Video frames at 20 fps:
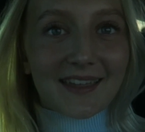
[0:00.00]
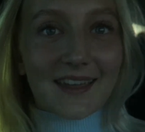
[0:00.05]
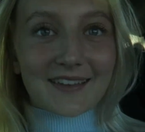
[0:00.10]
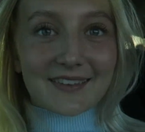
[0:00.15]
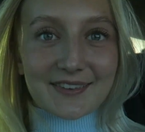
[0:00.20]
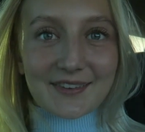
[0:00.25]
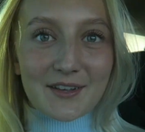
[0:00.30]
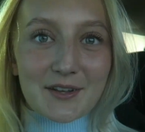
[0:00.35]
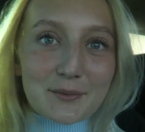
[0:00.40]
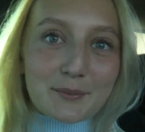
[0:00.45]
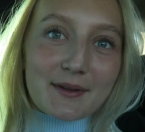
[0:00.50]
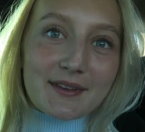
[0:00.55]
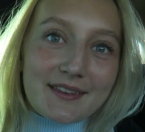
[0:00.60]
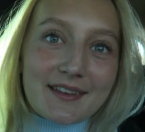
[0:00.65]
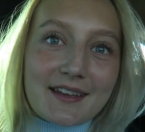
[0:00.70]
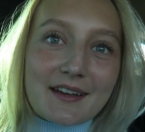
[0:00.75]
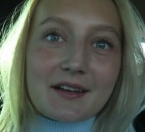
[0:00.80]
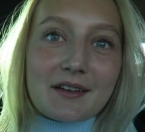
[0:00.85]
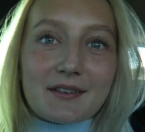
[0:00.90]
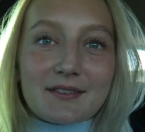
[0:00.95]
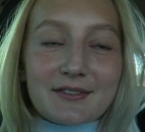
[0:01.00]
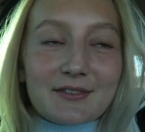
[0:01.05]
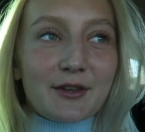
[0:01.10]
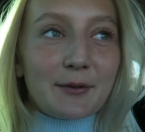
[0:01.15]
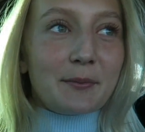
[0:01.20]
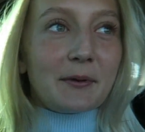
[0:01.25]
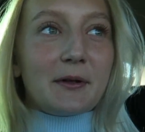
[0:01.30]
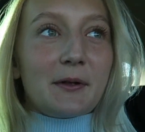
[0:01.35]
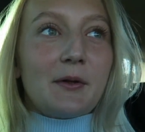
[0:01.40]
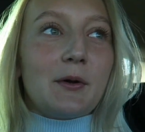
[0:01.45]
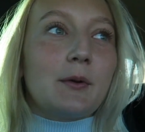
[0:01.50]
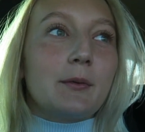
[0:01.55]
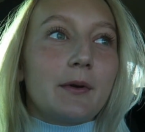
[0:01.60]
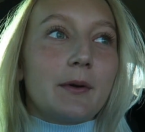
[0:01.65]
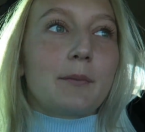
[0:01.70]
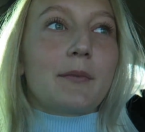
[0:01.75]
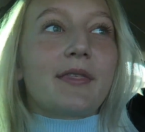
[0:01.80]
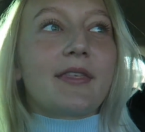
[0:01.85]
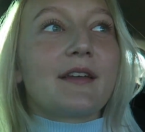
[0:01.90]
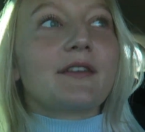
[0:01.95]
It's not really a typical
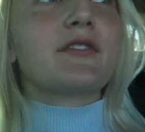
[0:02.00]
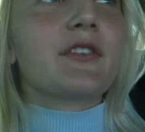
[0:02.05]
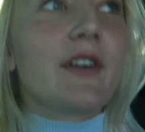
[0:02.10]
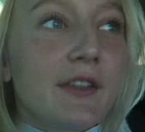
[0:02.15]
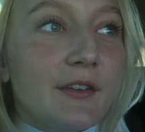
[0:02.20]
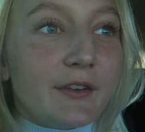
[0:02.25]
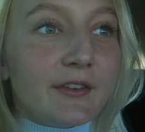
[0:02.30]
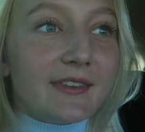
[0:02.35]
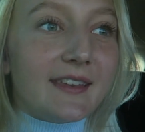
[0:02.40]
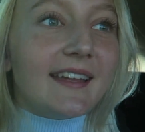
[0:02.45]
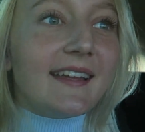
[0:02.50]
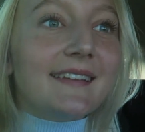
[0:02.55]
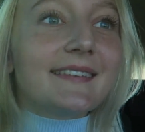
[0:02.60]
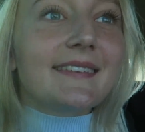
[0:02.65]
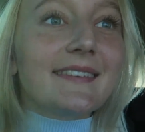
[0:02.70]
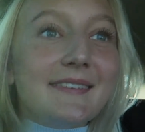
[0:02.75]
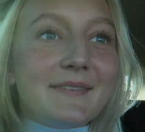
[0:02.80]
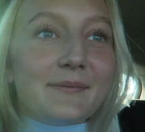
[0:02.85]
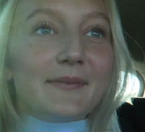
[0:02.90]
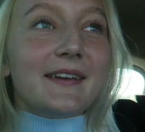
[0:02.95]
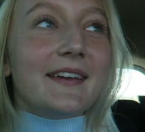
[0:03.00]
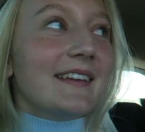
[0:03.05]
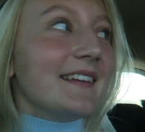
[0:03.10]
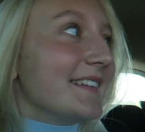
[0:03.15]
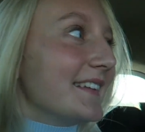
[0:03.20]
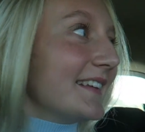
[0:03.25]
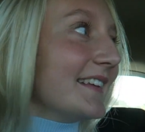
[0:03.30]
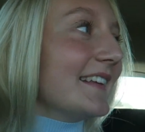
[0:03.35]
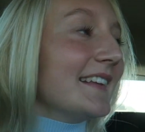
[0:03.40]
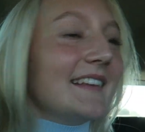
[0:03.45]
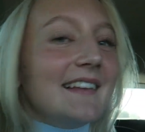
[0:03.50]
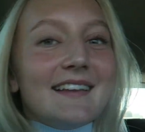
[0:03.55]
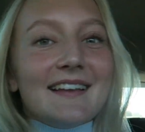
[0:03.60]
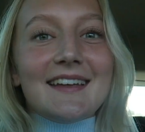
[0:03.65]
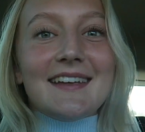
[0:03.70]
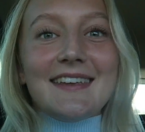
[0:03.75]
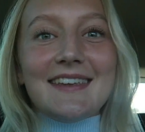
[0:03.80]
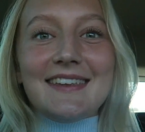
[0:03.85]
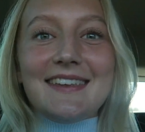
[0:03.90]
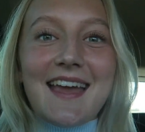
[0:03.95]
homecoming thing for other states. But
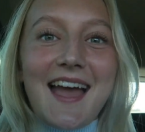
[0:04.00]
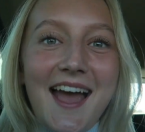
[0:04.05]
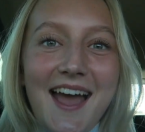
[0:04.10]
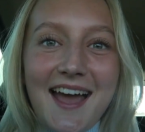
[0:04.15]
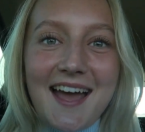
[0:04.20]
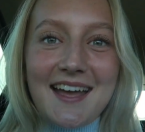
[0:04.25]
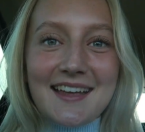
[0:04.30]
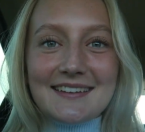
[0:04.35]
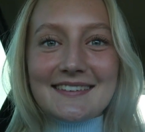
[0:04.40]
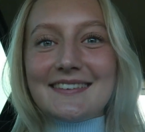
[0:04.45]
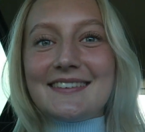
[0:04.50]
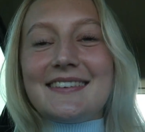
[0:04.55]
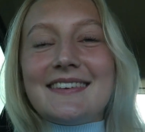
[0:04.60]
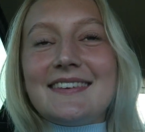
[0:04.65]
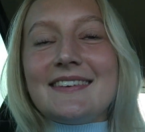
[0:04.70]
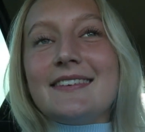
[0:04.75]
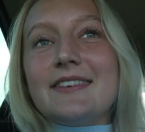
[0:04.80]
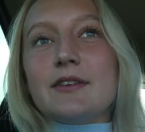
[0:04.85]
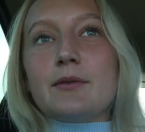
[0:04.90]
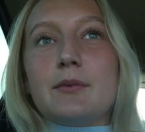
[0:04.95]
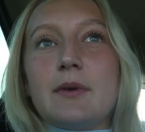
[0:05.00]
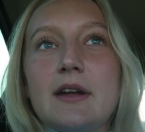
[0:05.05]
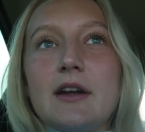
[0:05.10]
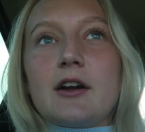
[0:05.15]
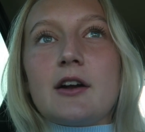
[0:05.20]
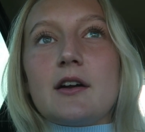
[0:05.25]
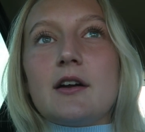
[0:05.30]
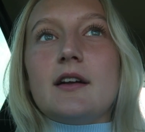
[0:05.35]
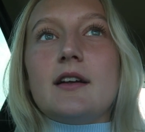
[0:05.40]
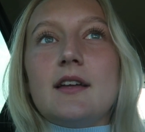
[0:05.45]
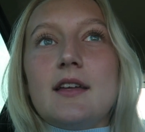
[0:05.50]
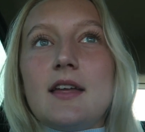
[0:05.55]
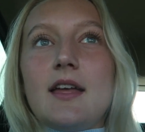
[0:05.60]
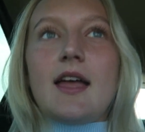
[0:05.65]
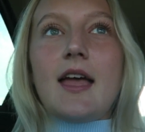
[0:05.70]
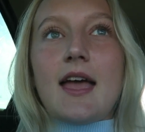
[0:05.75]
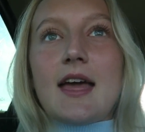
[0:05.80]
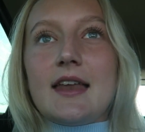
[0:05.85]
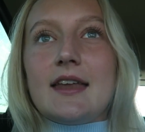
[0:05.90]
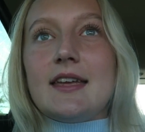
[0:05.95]
yes, we are
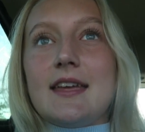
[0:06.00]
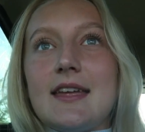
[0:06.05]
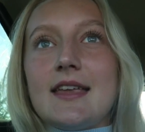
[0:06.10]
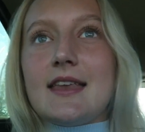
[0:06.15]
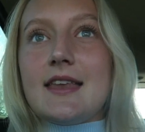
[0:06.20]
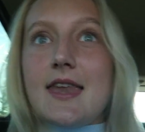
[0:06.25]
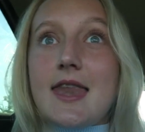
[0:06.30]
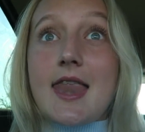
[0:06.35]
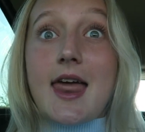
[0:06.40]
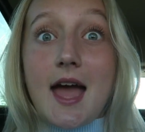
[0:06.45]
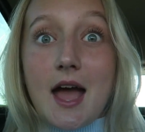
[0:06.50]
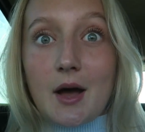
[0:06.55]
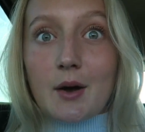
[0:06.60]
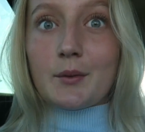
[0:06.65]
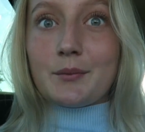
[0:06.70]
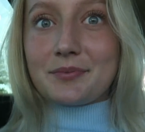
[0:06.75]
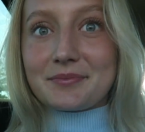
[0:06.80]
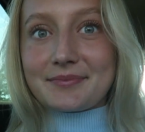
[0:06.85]
heading in now.